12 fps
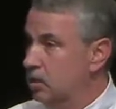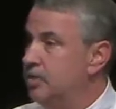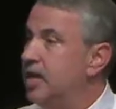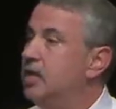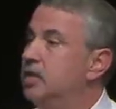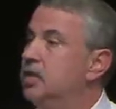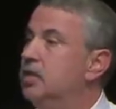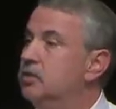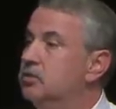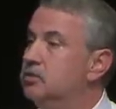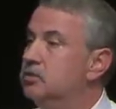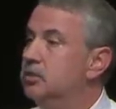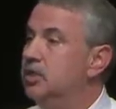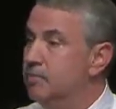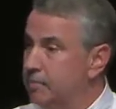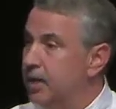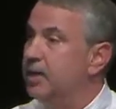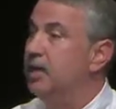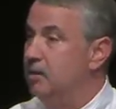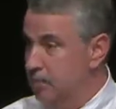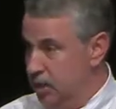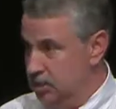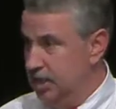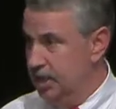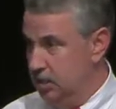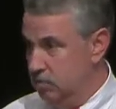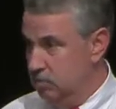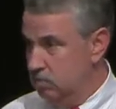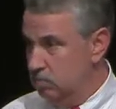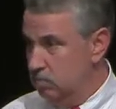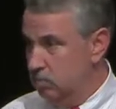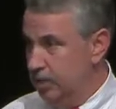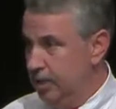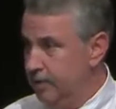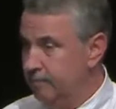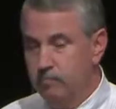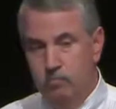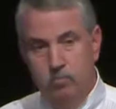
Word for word: than it is in Buckhead, Montana, okay?